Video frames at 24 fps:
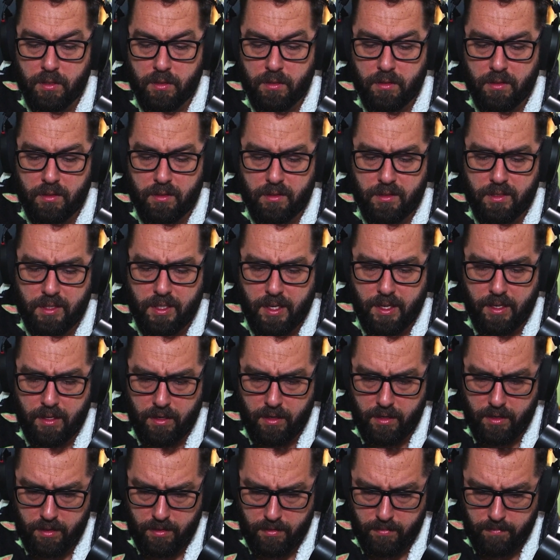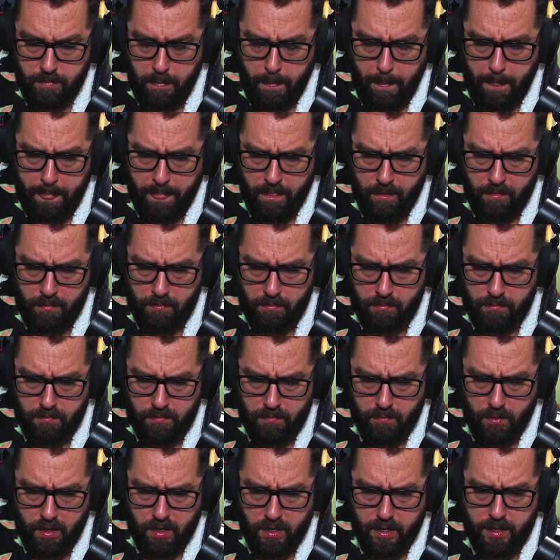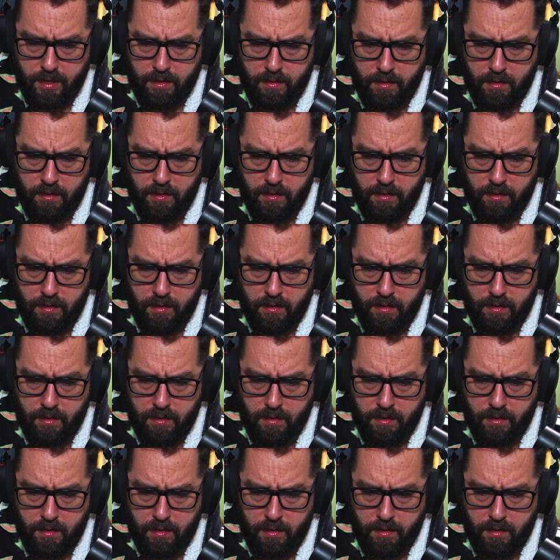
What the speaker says: and said, "Why,